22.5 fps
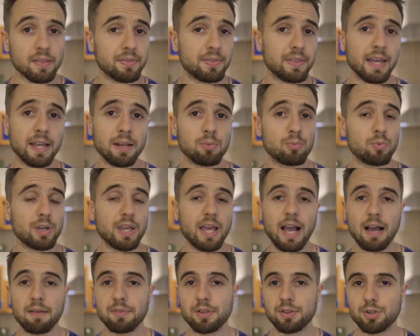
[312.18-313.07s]
then we
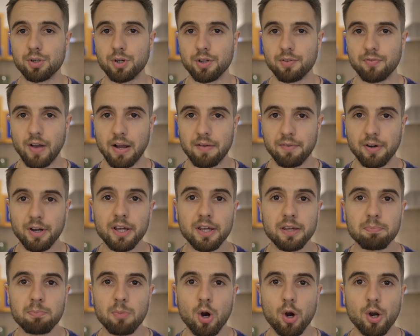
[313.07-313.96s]
have the
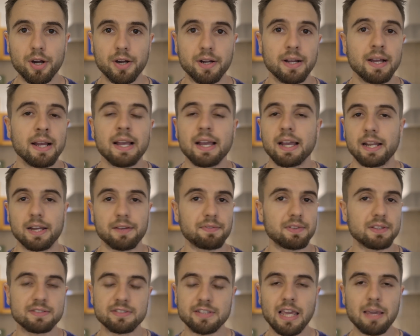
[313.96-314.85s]
3500 mark and
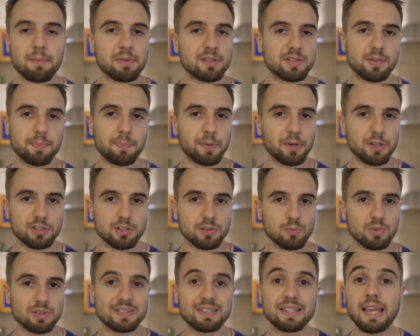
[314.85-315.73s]
if same as the
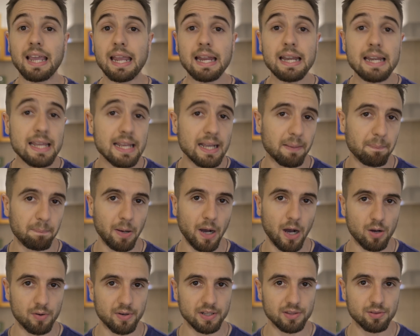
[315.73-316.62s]
person was gaining a
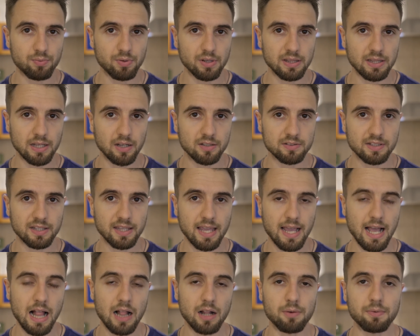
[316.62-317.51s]
pound at 3000
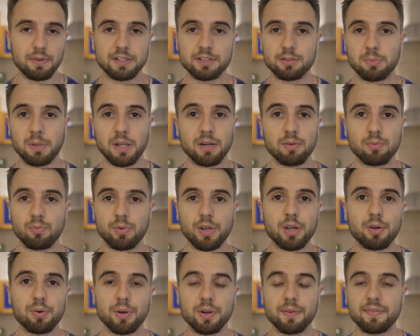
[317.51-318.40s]
calories i mean
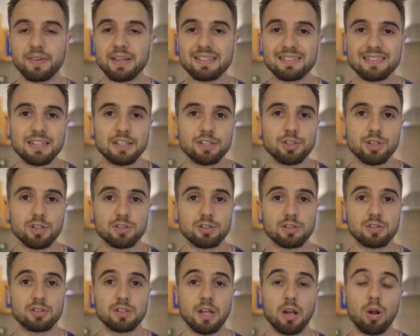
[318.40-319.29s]
we could have easily
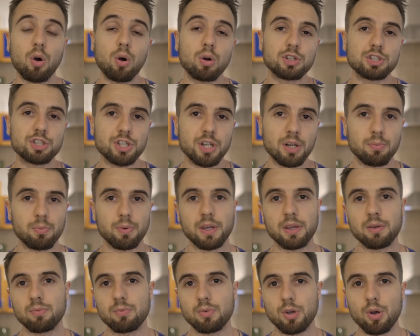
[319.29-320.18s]
just said oh shit
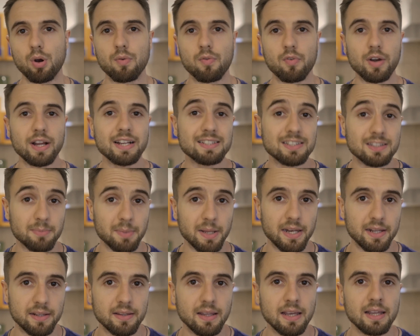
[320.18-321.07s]
we, we
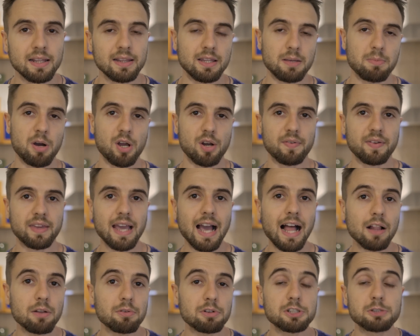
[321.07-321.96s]
overestimated the amount of
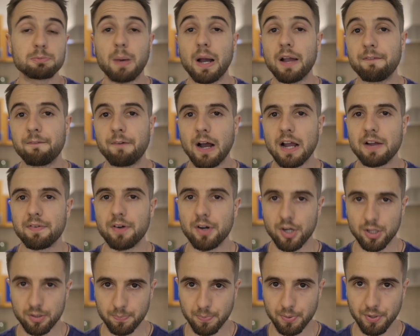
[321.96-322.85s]
calories by
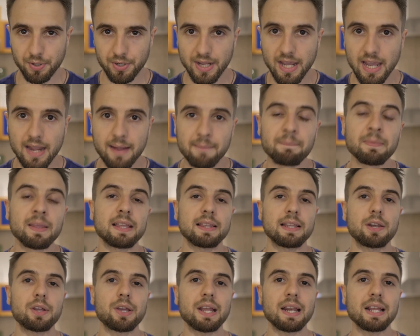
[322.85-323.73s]
500 per day and
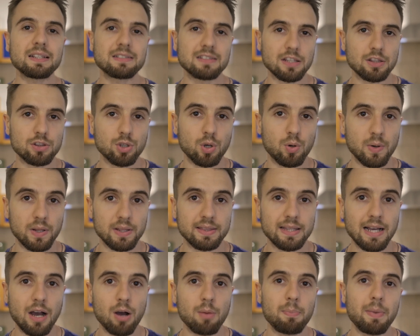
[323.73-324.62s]
then you can easily tone
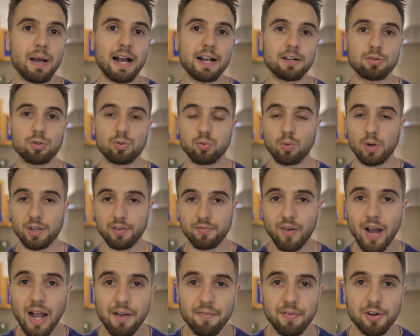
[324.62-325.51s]
it down back to
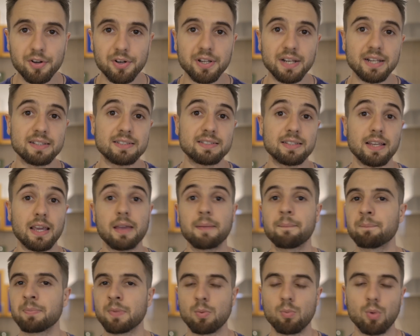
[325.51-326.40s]
2500 and
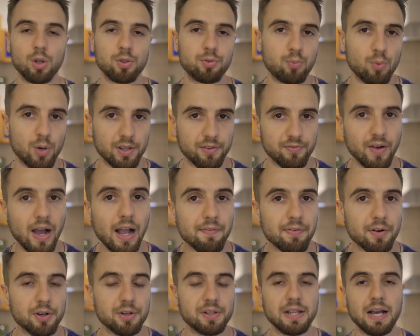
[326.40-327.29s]
say well
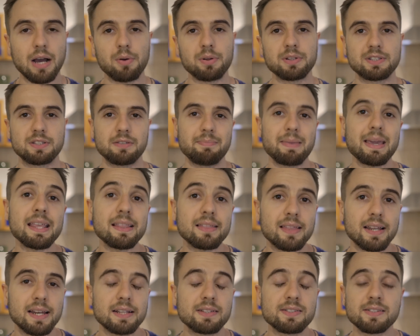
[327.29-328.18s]
2500 now is the
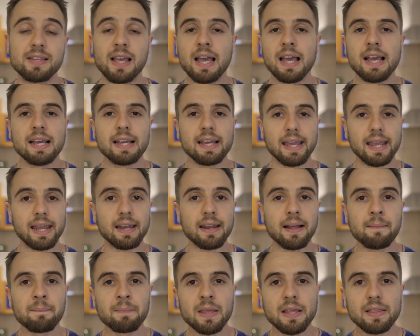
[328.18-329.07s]
maintenance
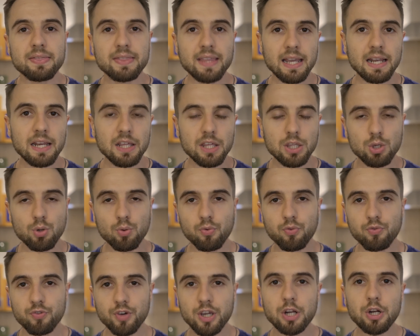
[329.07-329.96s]
and then
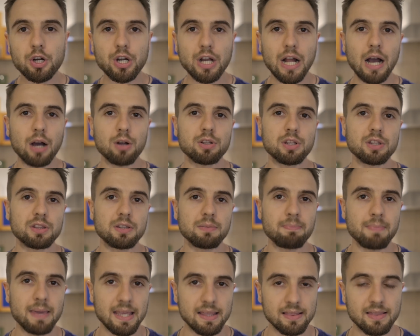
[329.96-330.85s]
you figured out the
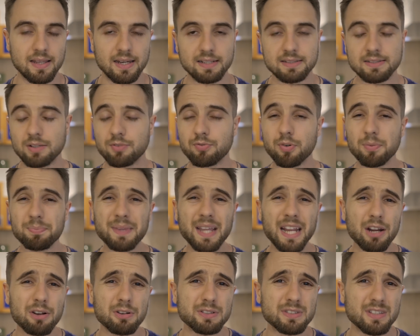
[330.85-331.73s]
maintenance and from
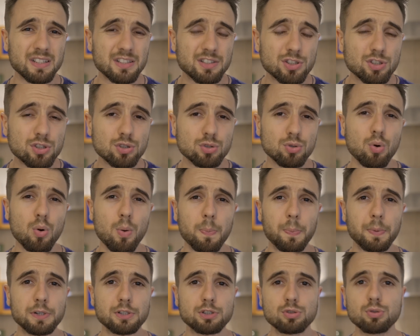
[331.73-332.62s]
there it's
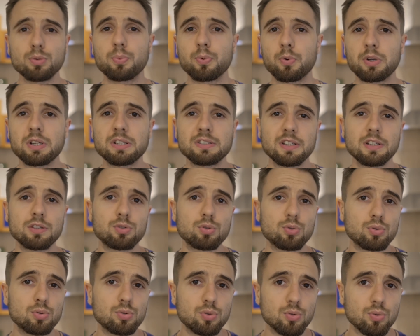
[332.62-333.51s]
super super easy
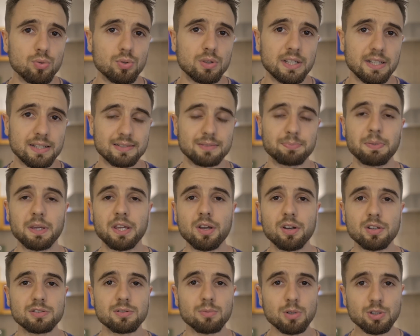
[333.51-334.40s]
to do this
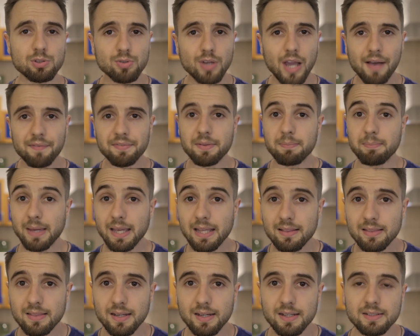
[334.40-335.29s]
because once you have the
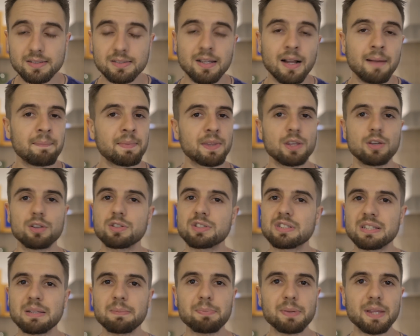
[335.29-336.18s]
maintenance you
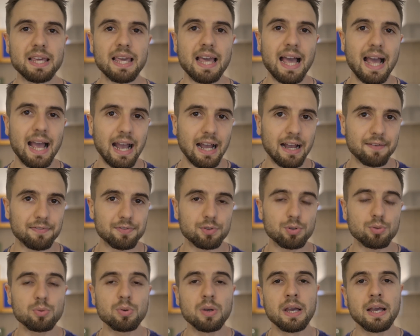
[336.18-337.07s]
simply have
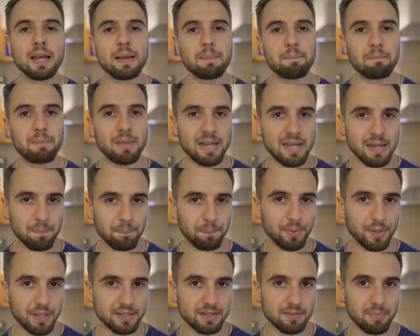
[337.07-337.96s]
to
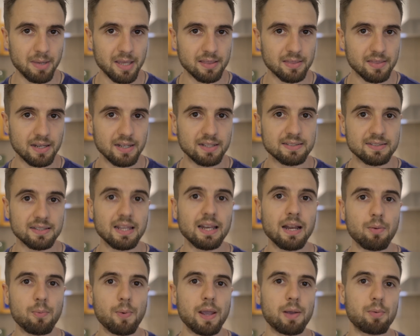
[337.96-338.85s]
manipulate the maintenance
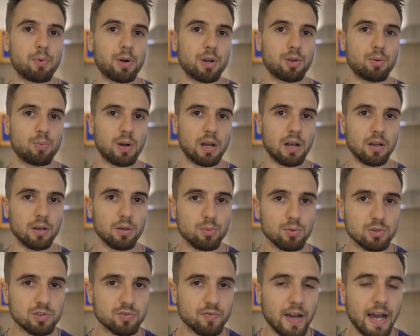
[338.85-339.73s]
in a way whether you want to
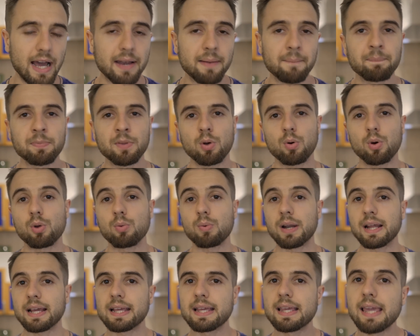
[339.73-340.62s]
lose fat or you
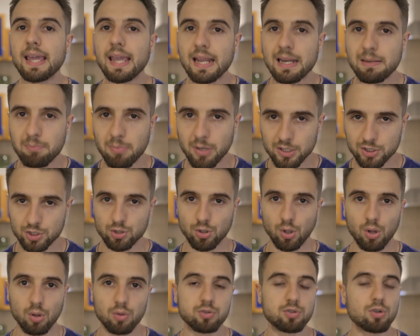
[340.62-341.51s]
want to gain muscle.